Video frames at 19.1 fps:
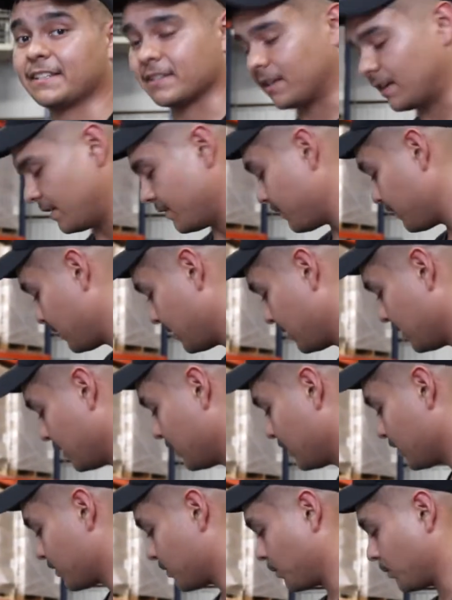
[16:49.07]
enough
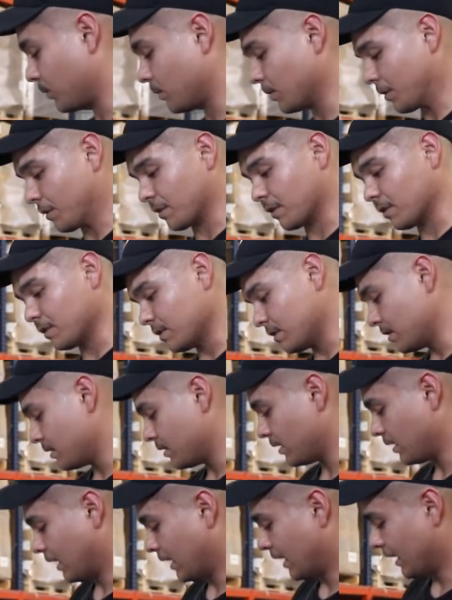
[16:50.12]
to order
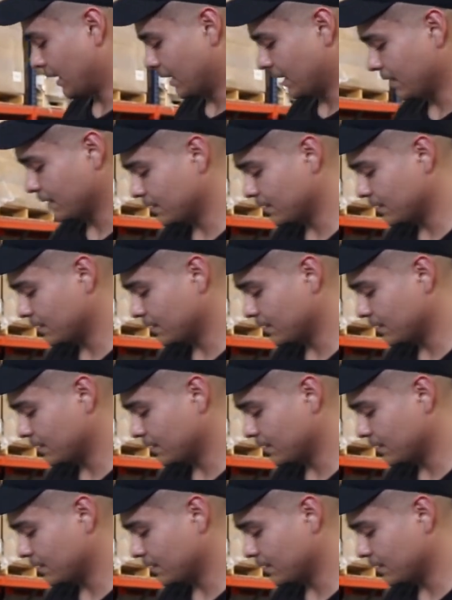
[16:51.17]
a